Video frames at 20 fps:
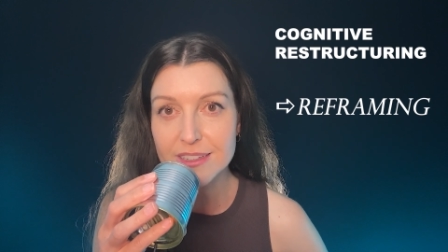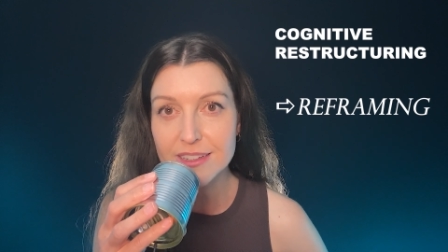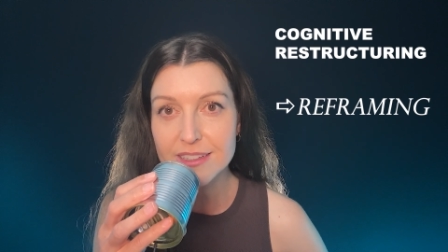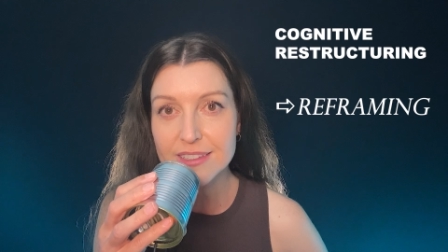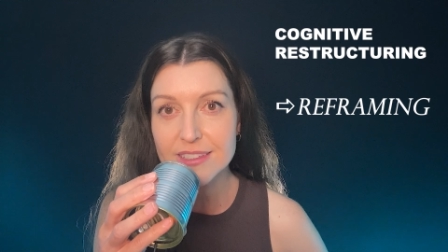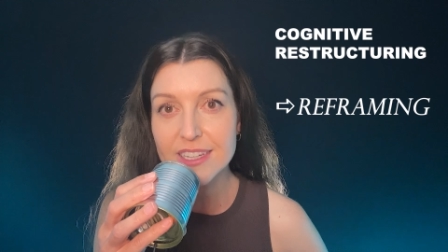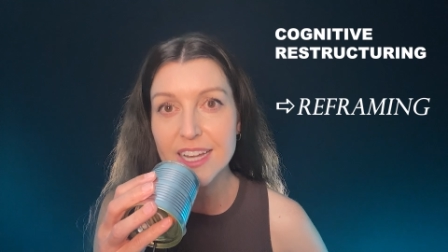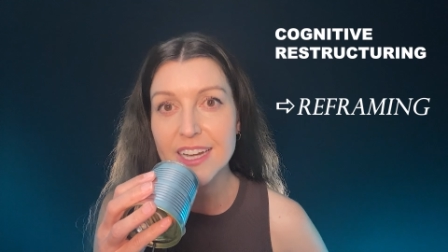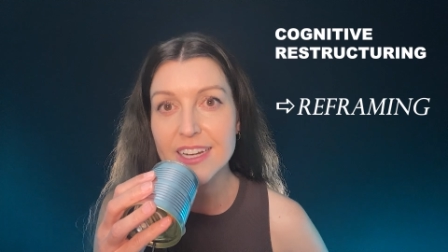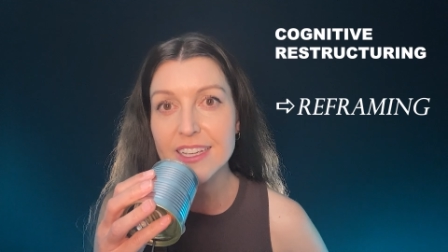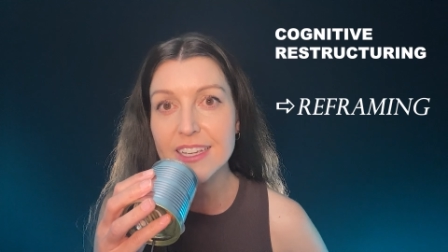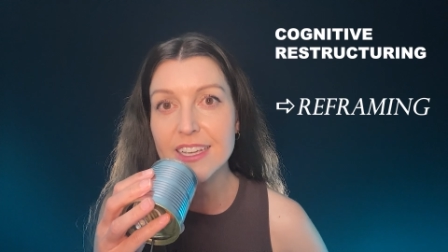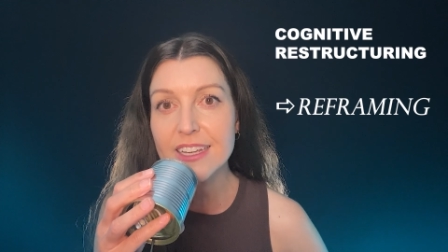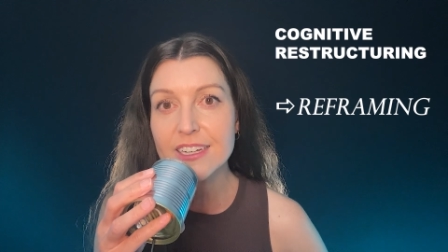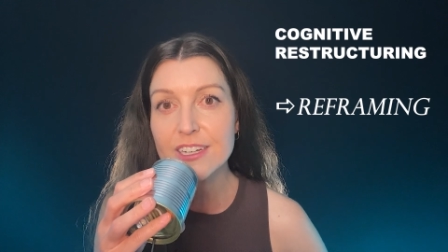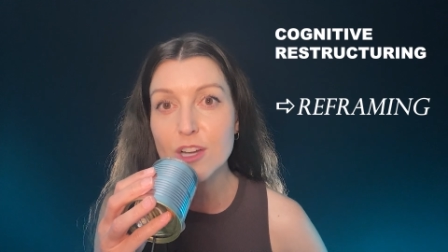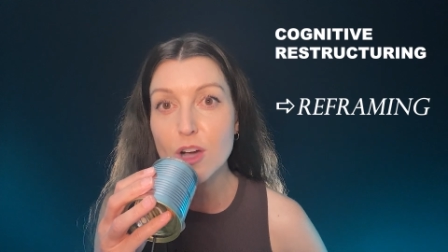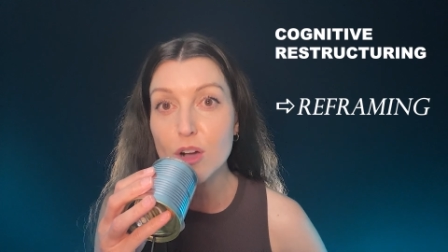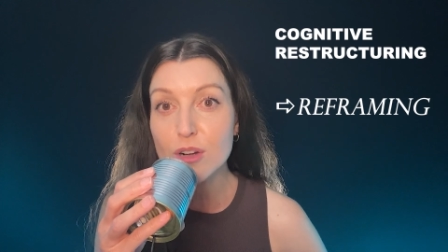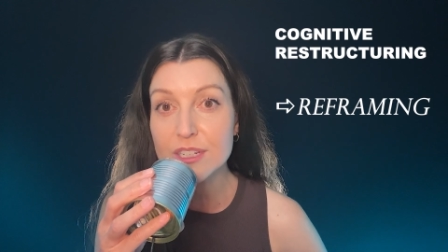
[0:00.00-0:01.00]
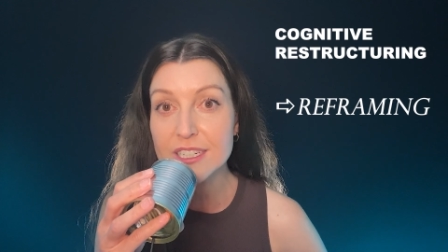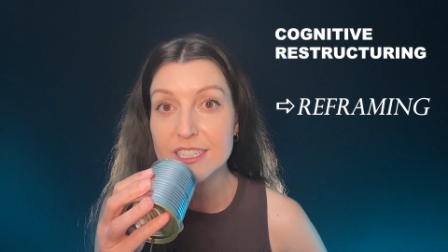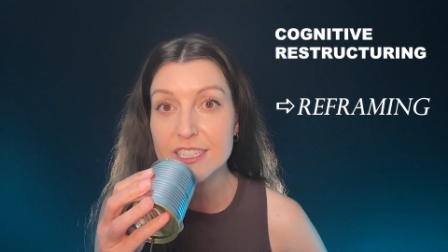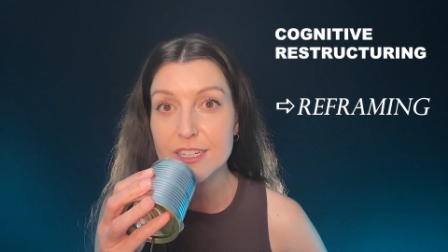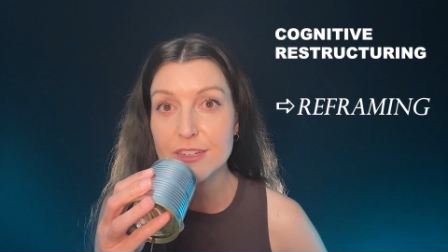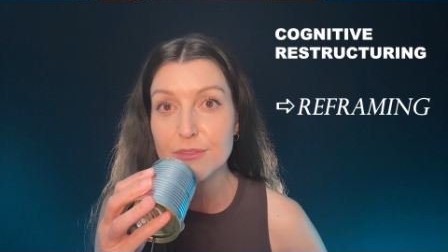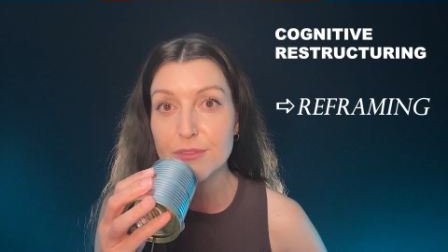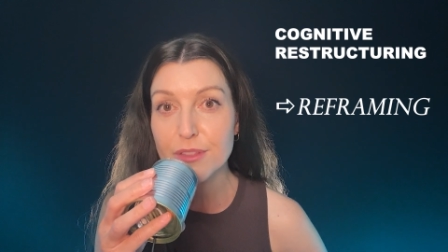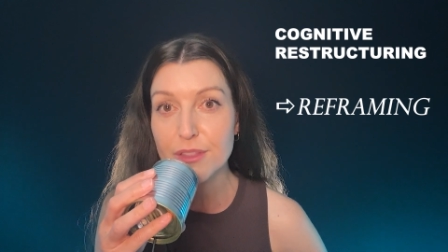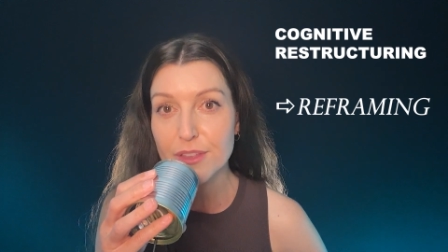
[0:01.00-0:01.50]
A study in
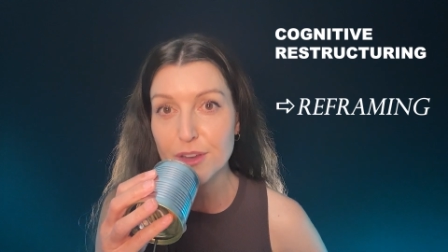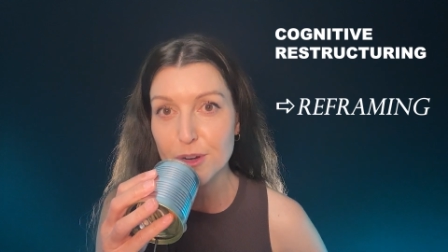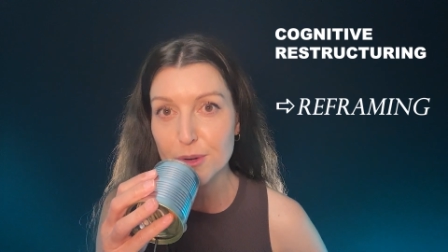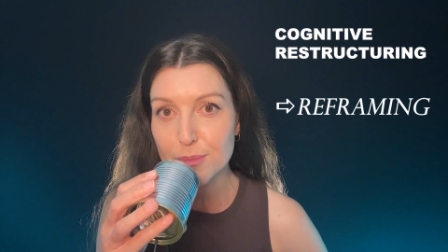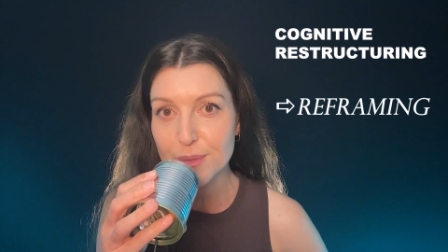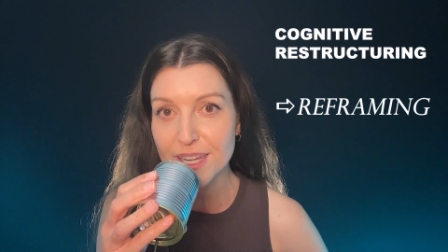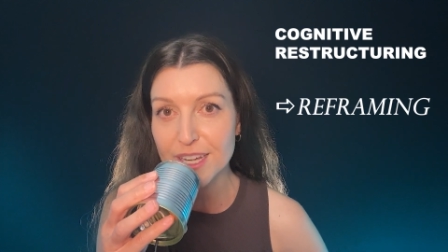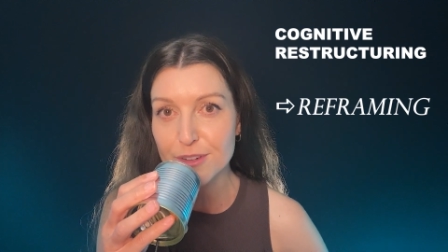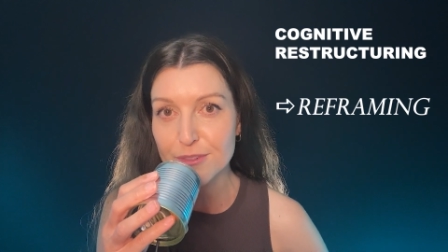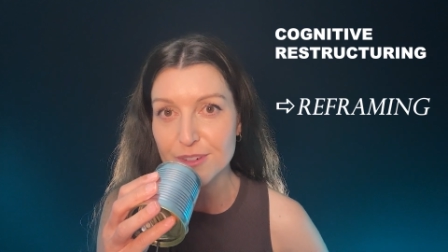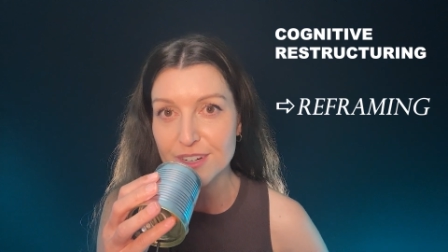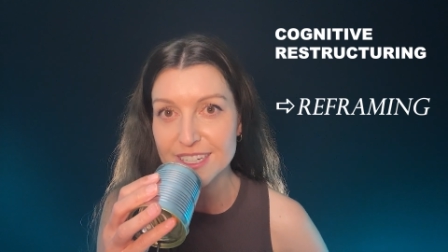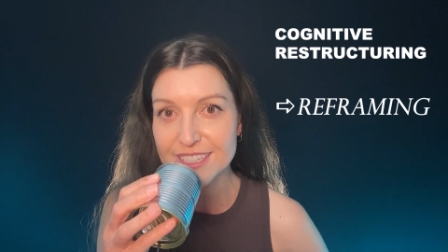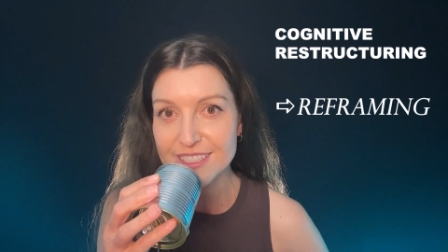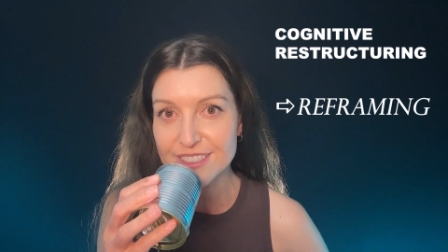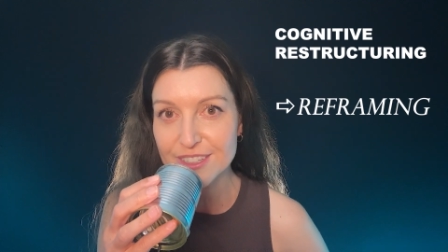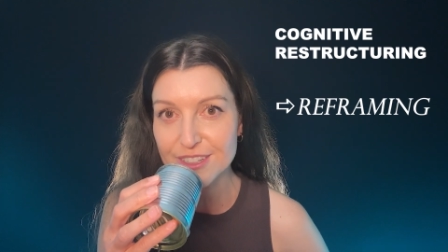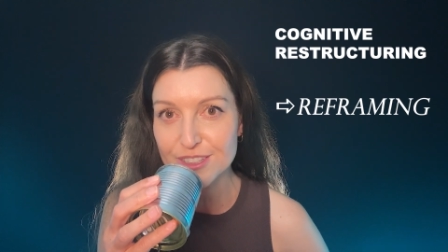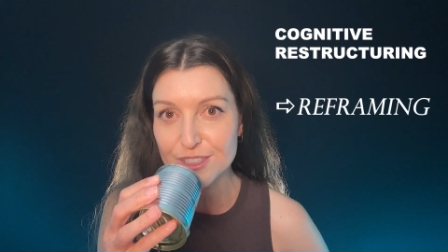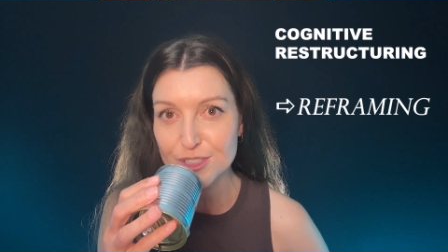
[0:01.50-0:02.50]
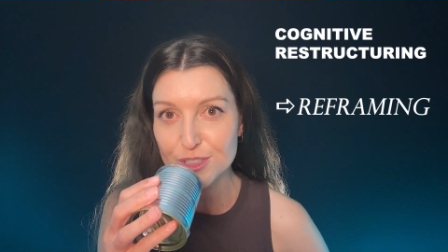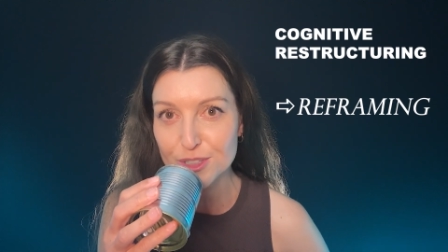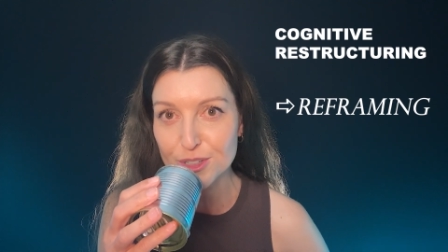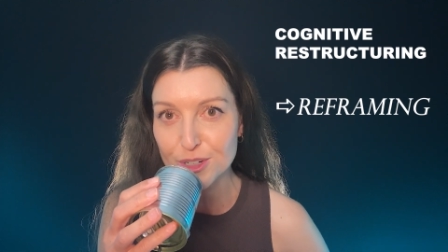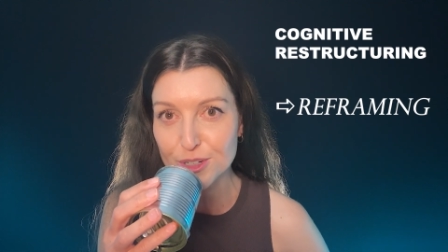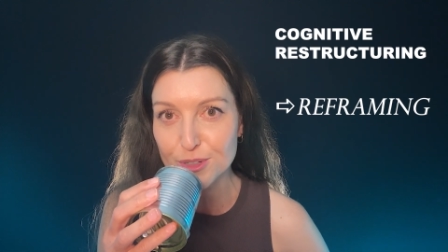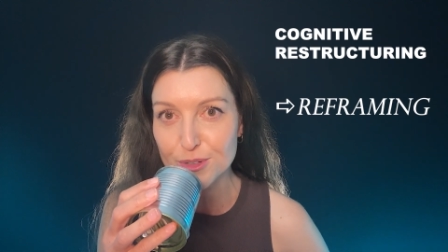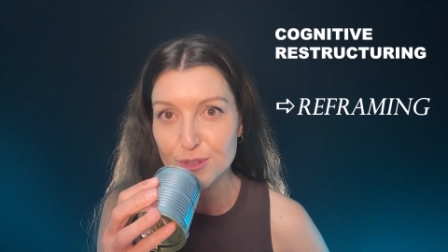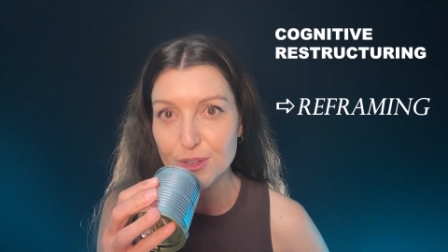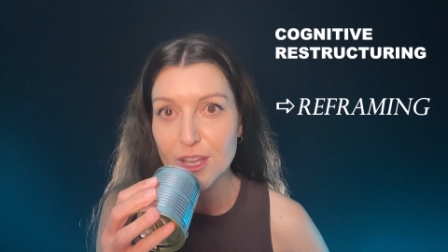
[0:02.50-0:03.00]
Cognitive Therapy and Research
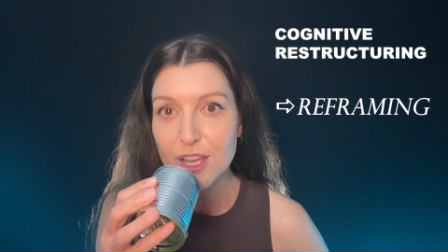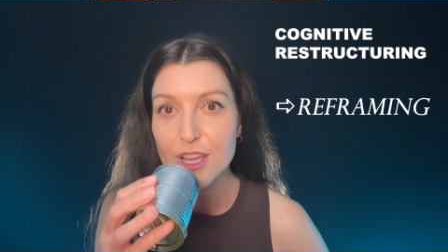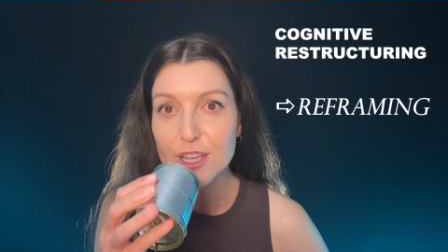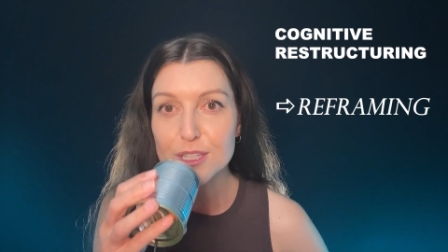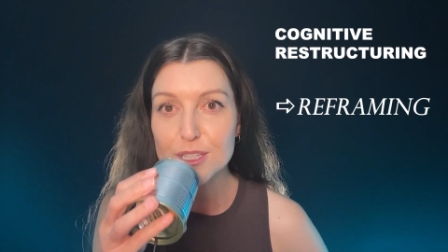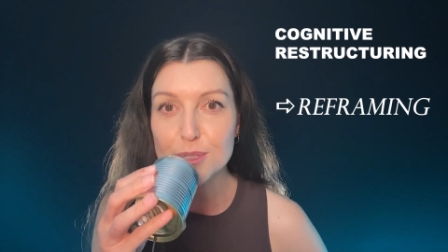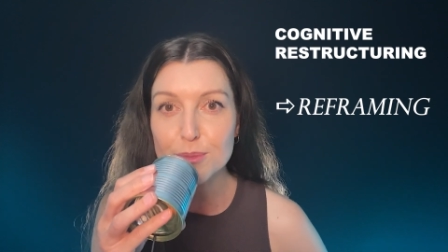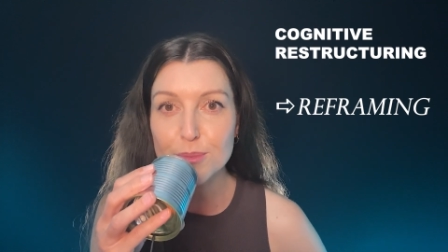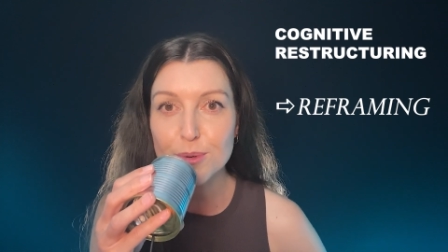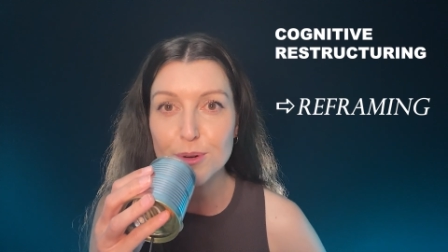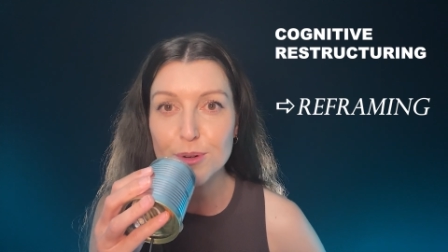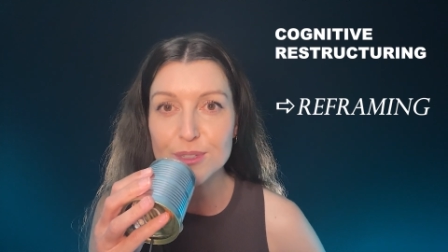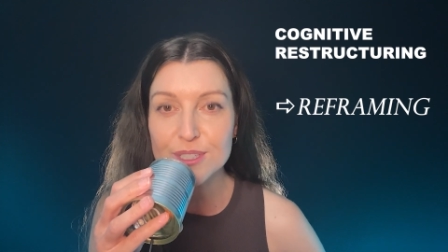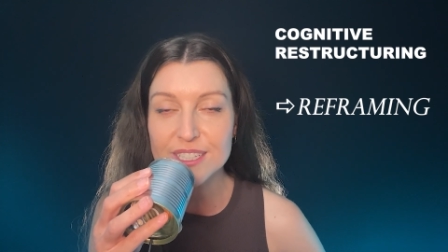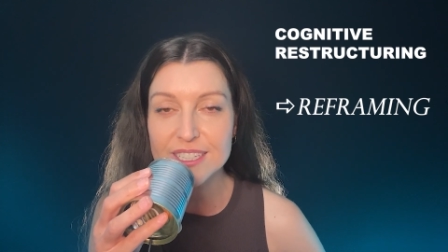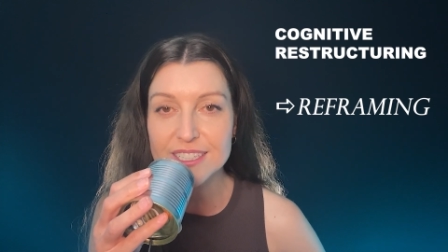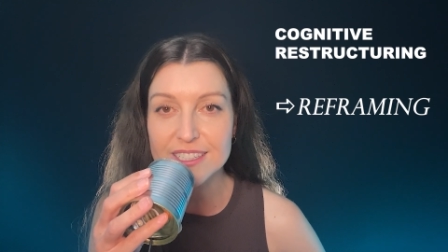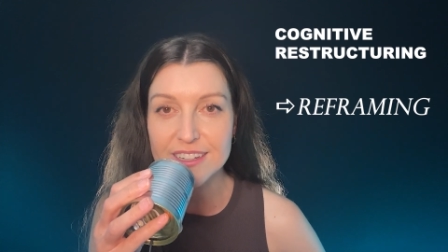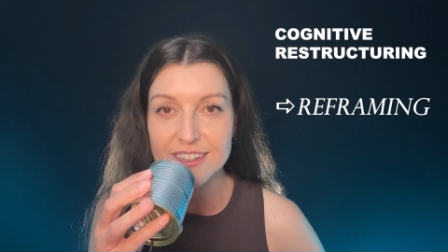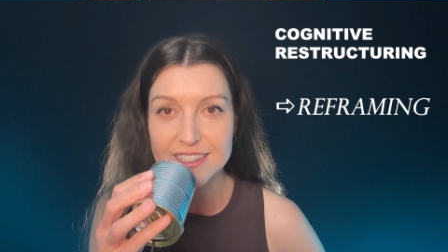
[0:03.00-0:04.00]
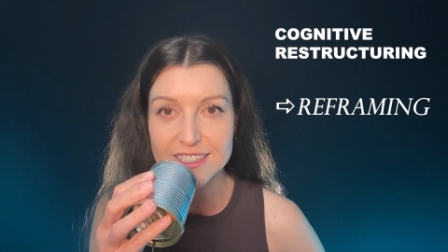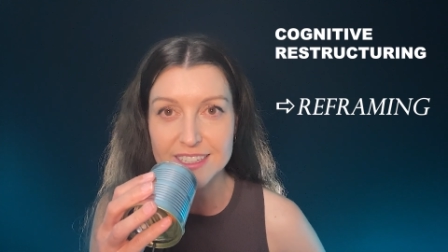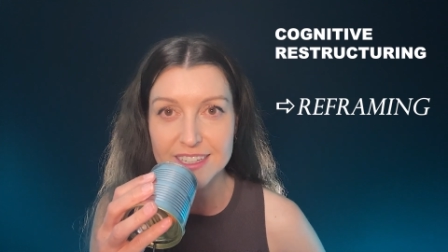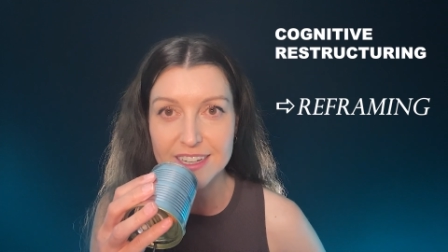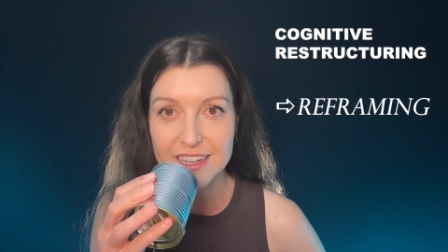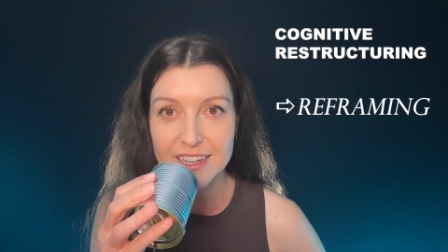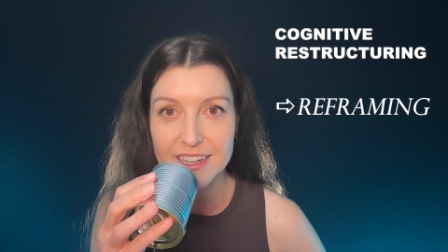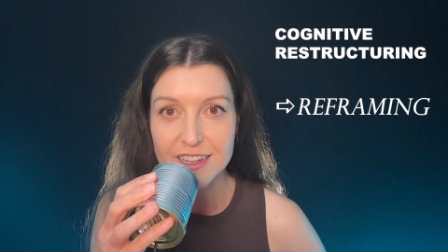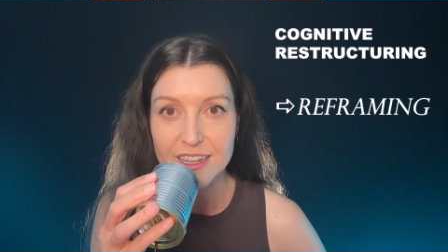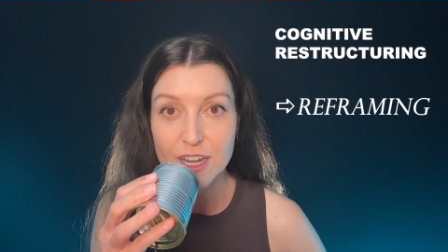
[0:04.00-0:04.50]
Journal supports this
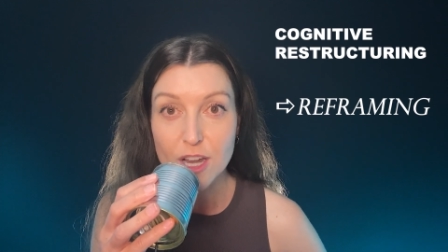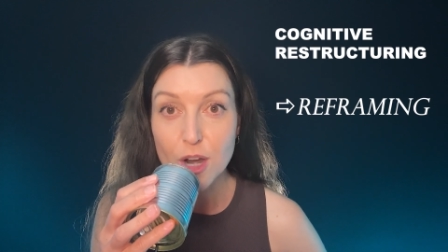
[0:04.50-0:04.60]
idea.